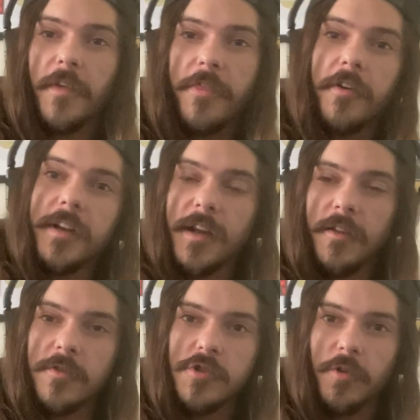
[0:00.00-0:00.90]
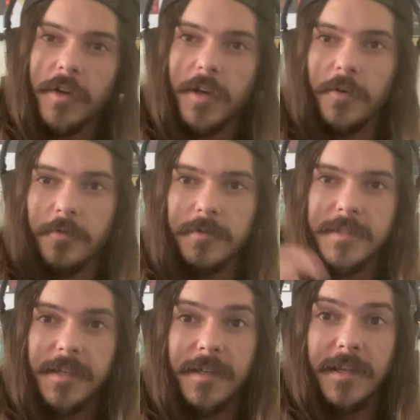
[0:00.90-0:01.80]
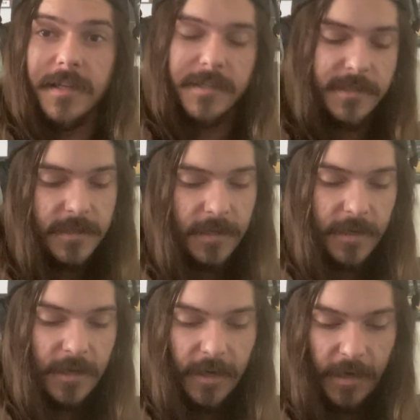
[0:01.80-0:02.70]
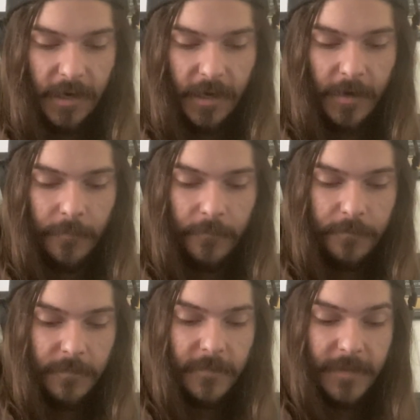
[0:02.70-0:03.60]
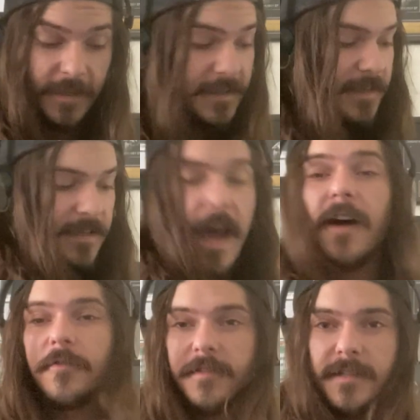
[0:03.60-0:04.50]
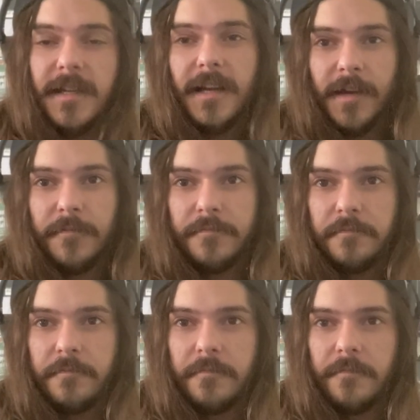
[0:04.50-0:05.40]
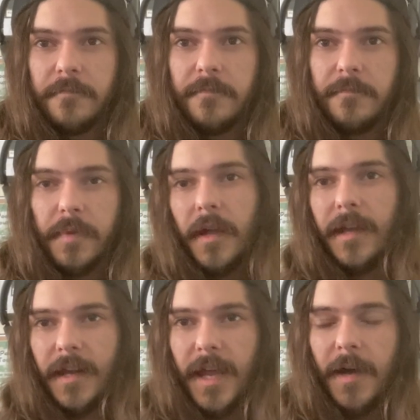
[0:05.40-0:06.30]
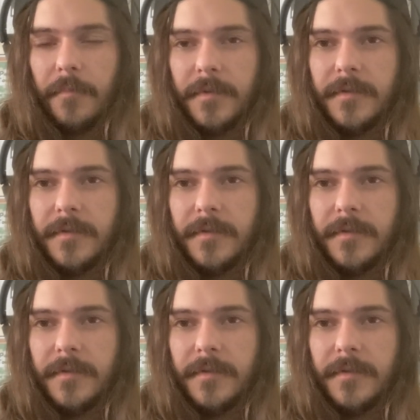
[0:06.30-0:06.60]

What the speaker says: the $30 Joyo to this. This sounds like I'm playing an amp.